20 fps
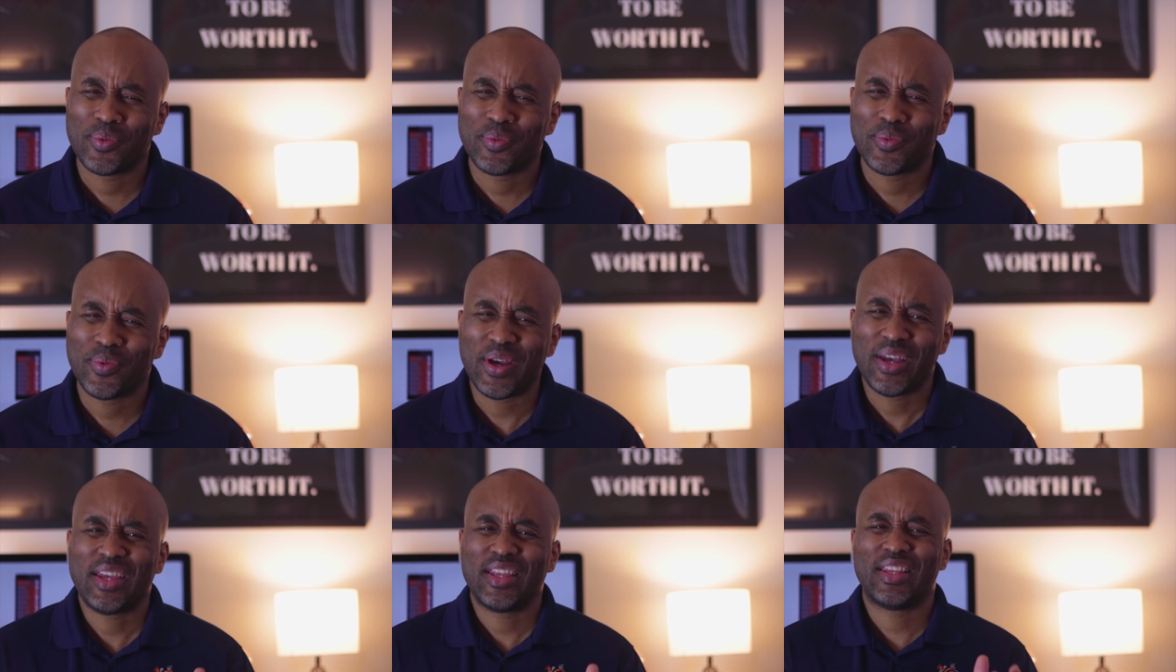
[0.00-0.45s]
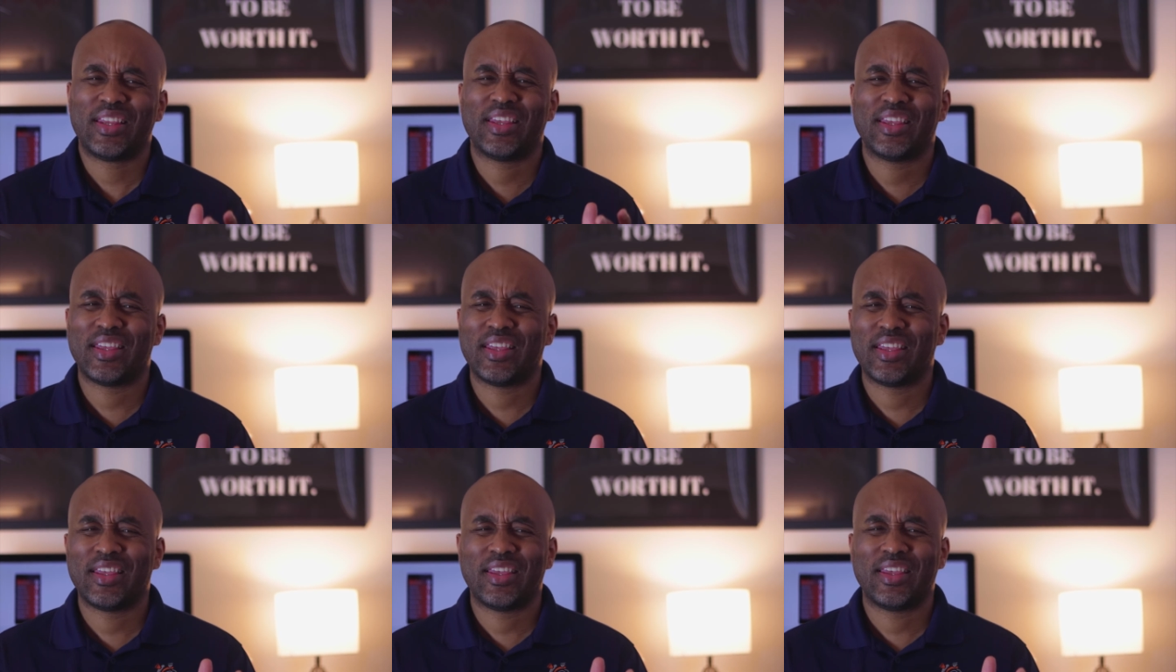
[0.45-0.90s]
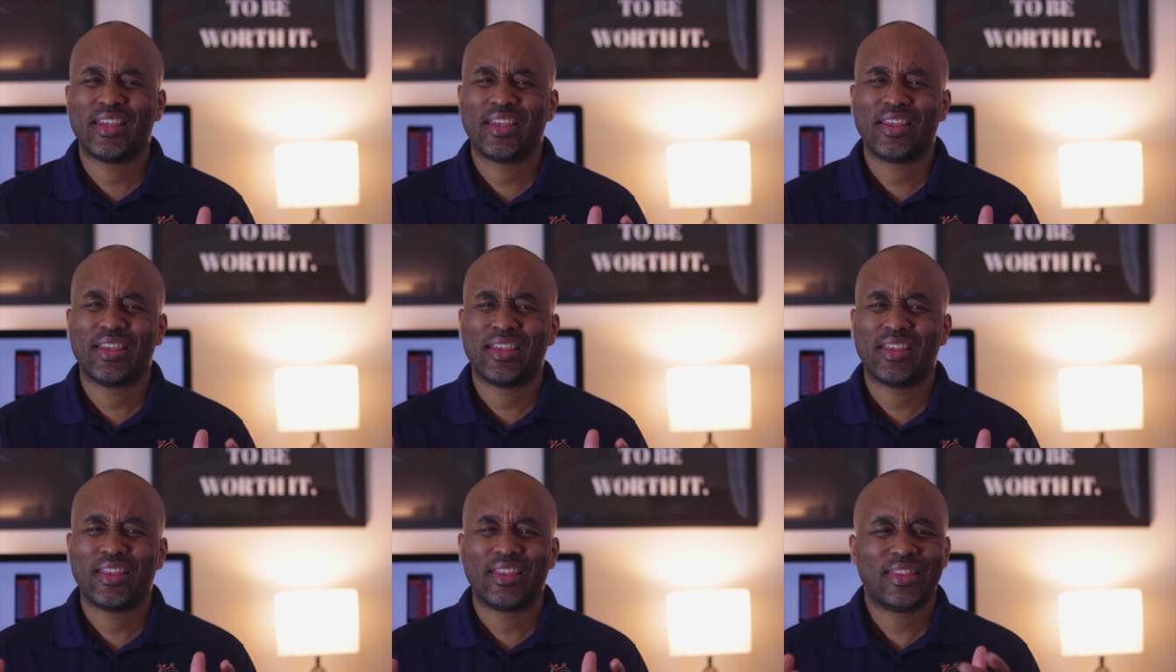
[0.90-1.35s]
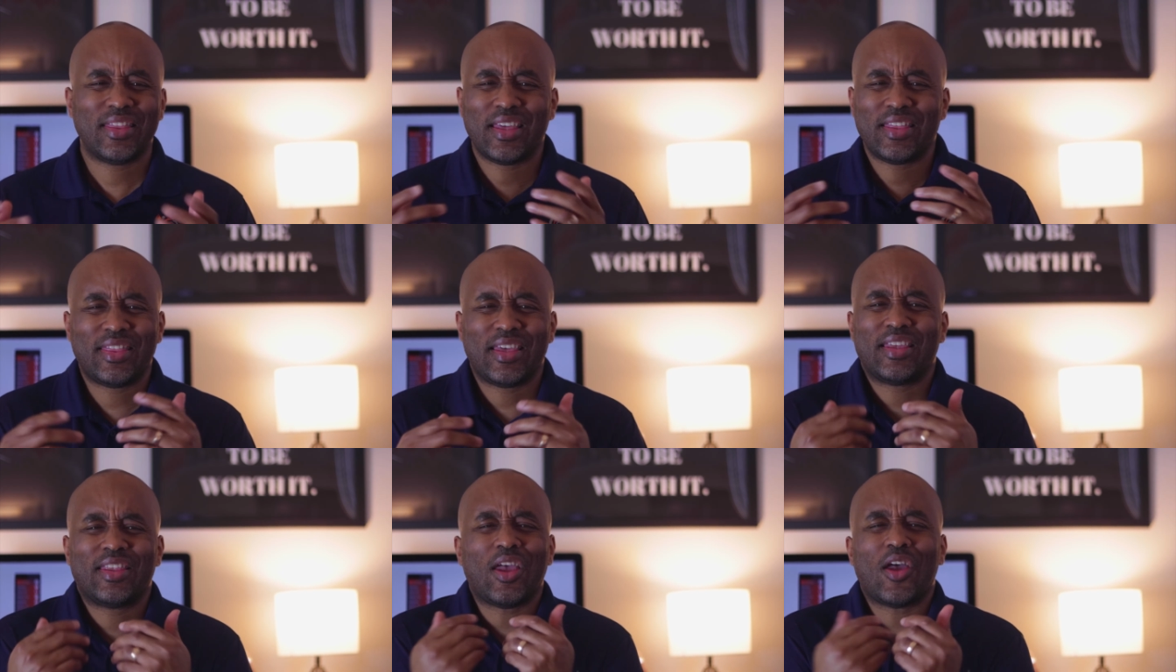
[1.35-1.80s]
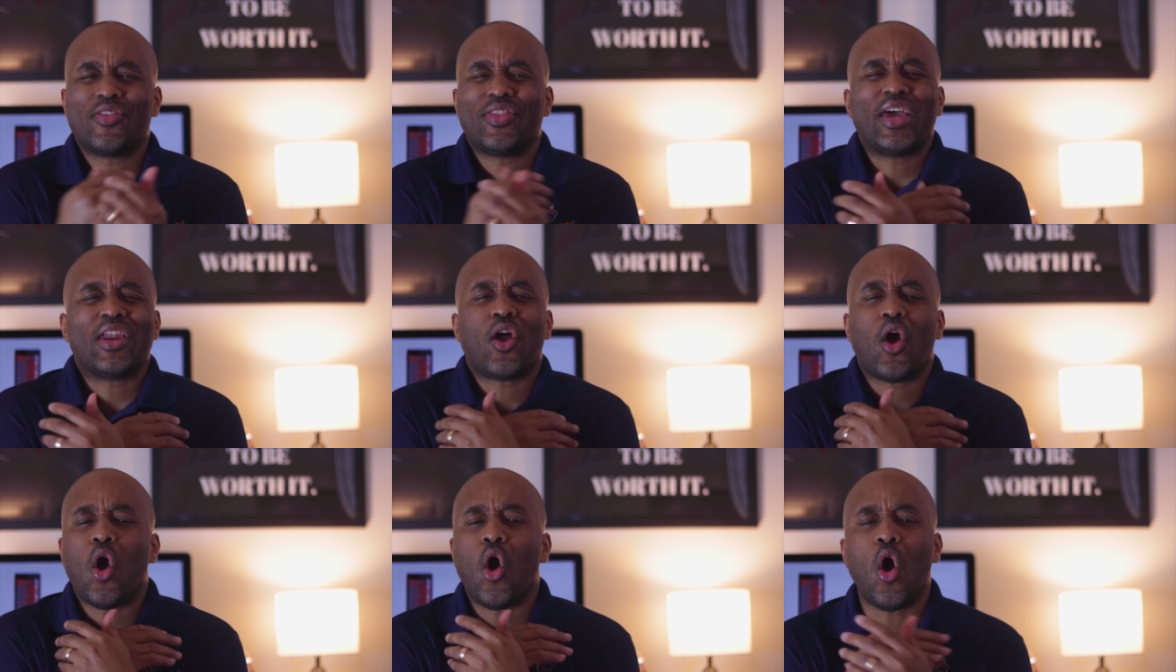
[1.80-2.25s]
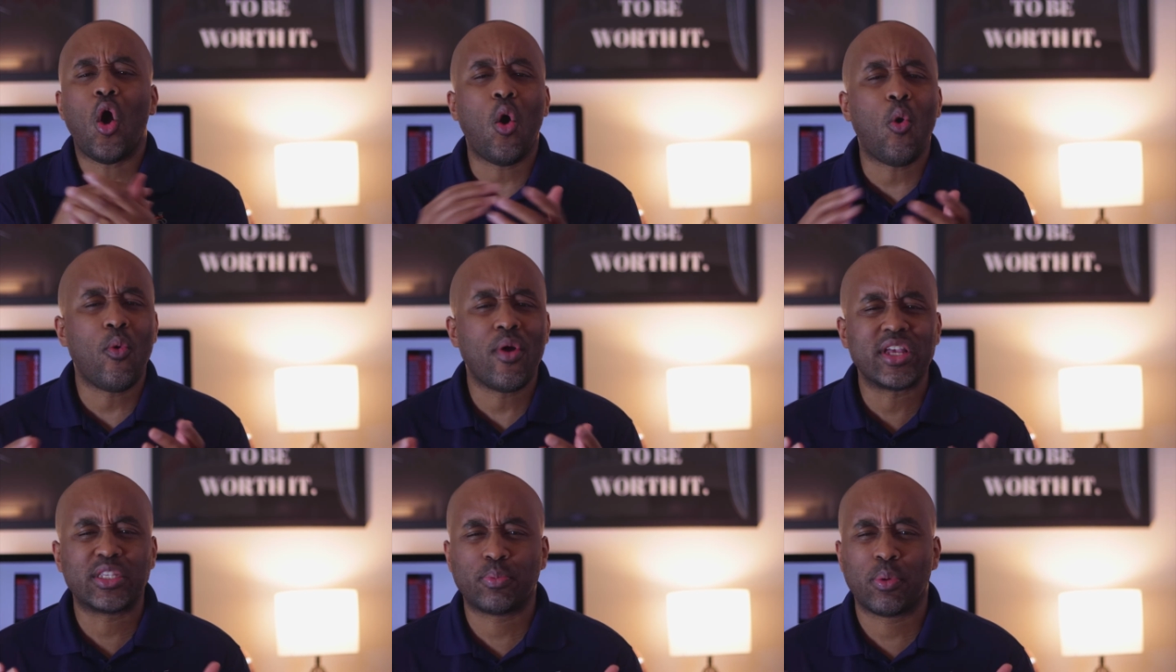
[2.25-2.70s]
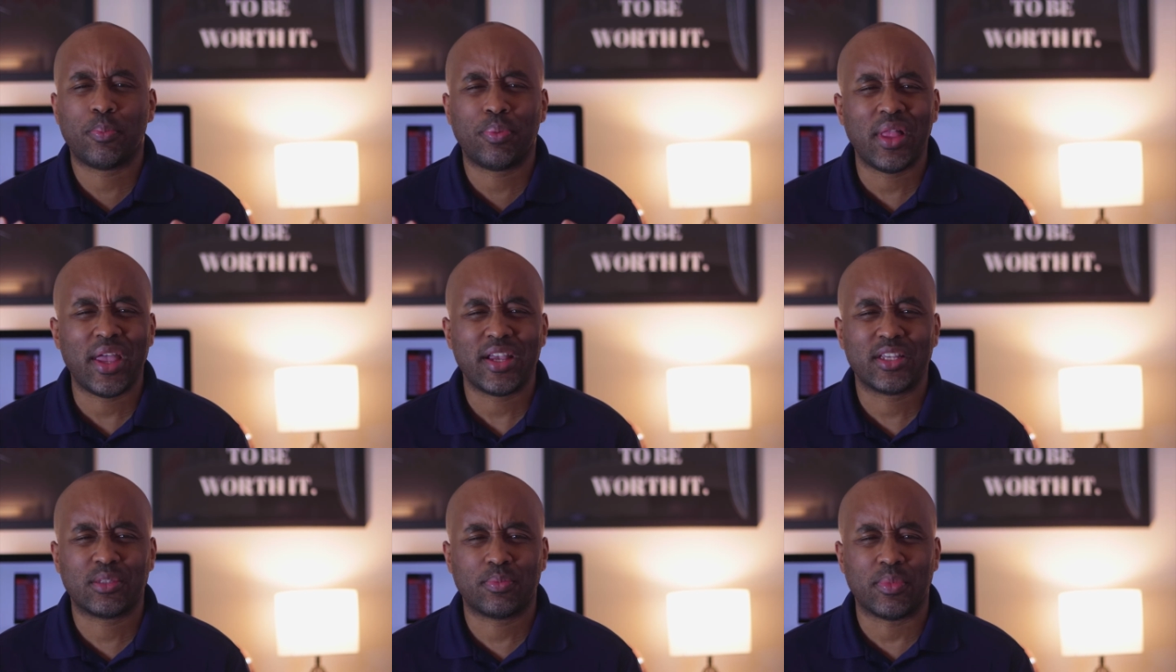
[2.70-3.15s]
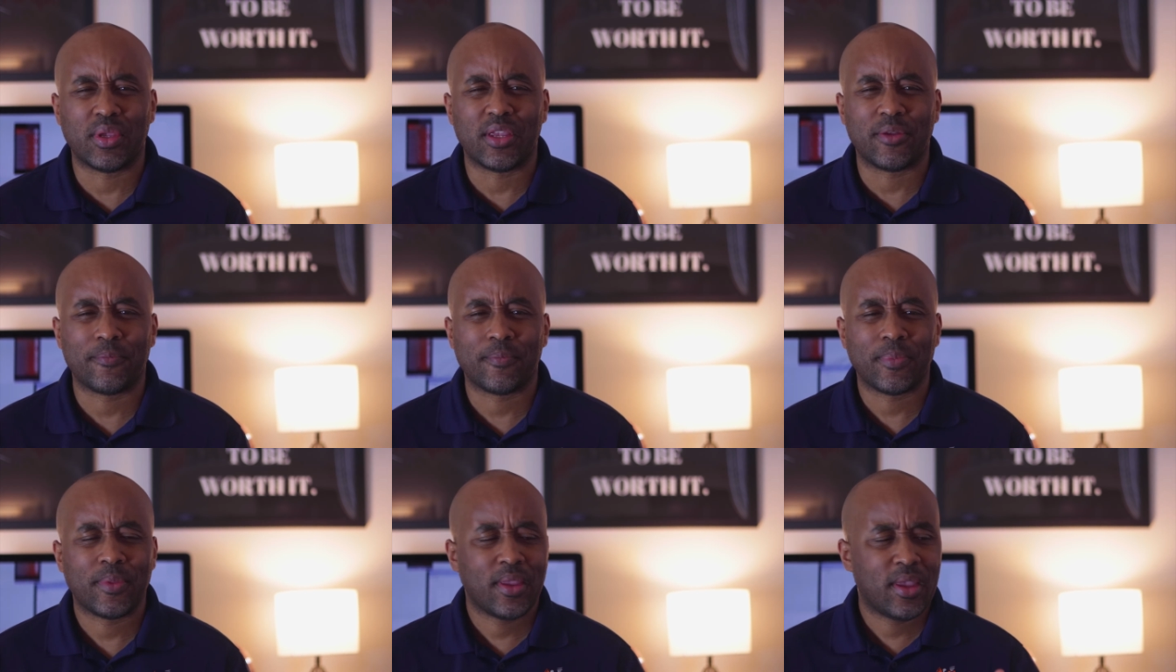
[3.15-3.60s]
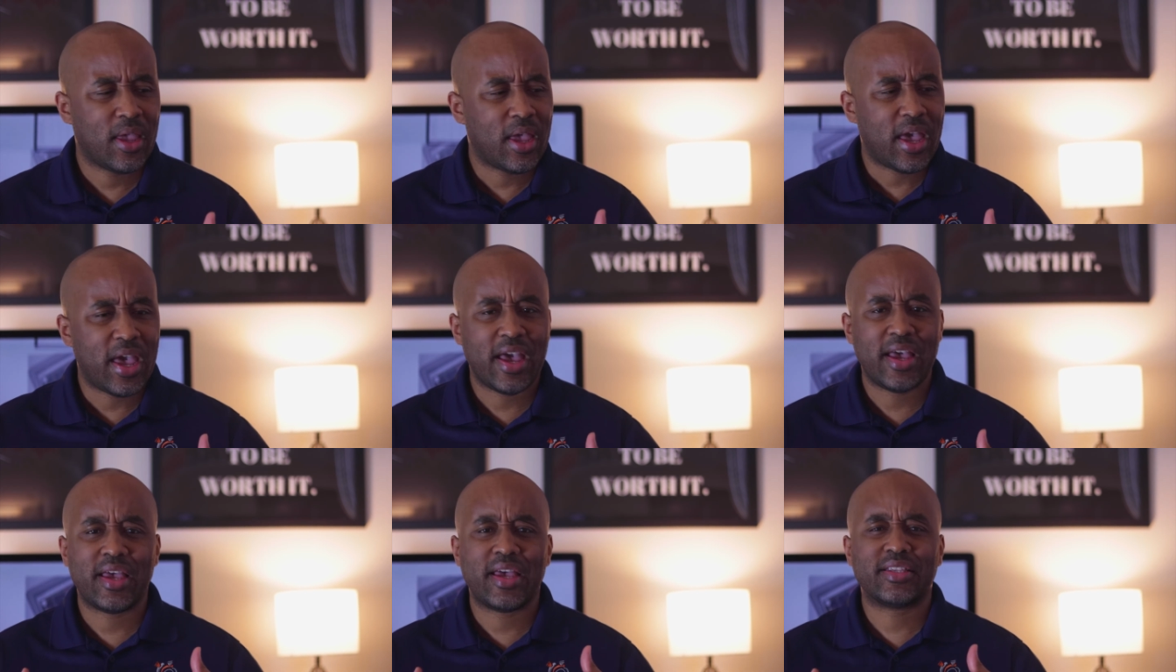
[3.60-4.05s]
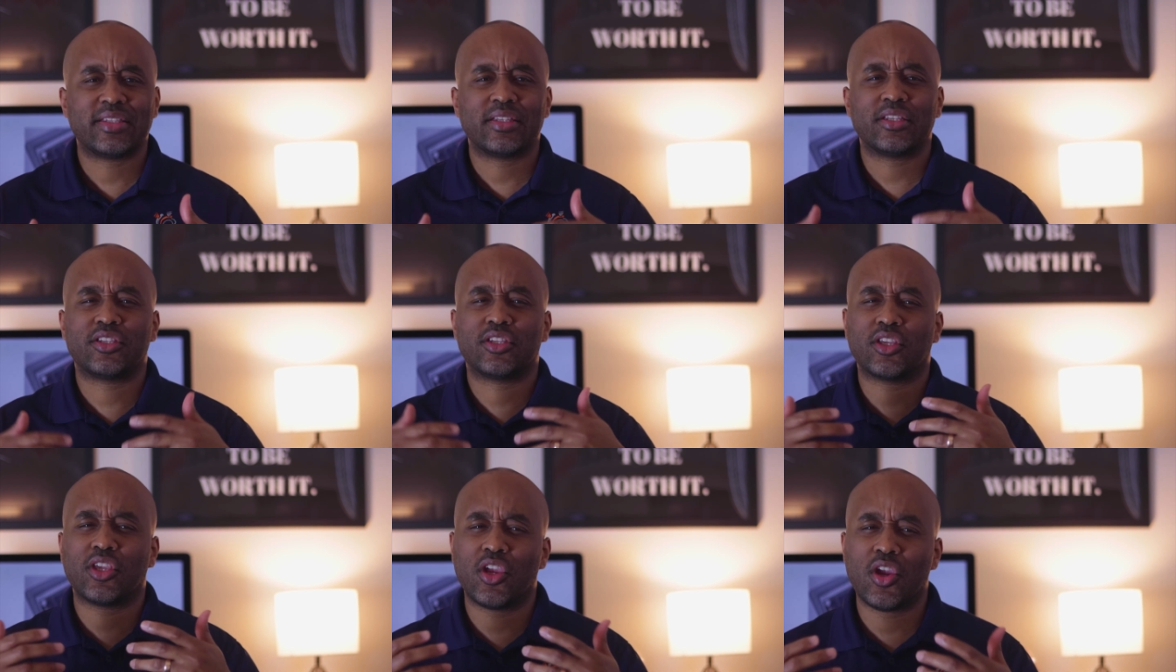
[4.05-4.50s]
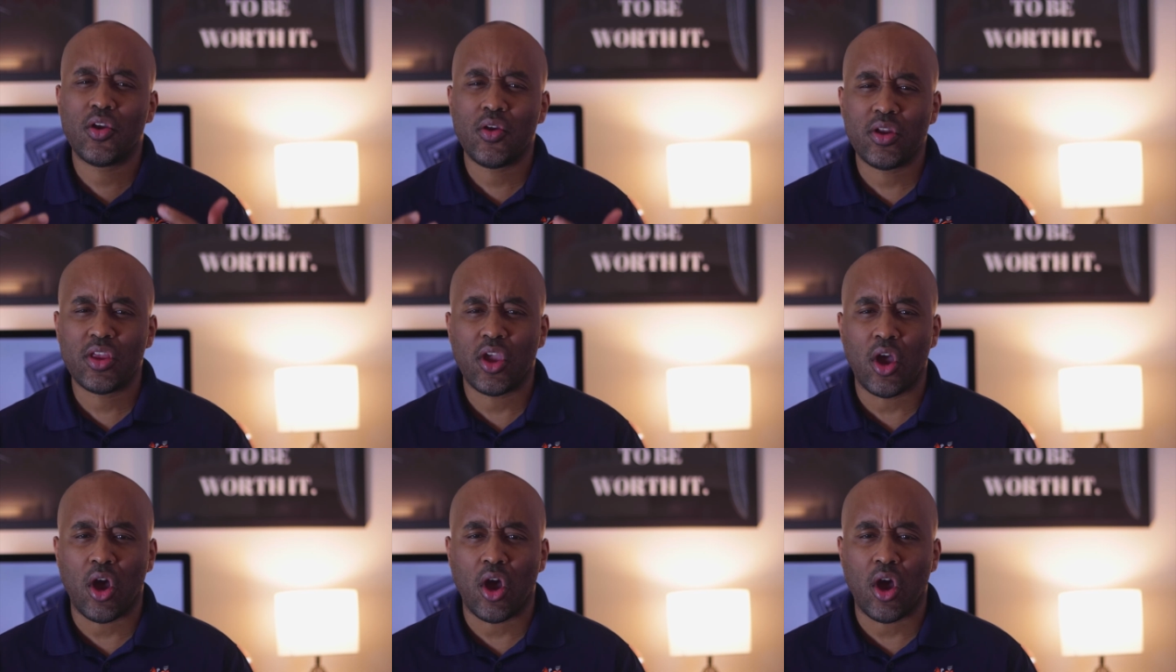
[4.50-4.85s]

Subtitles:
What? That always perplexed me. As a security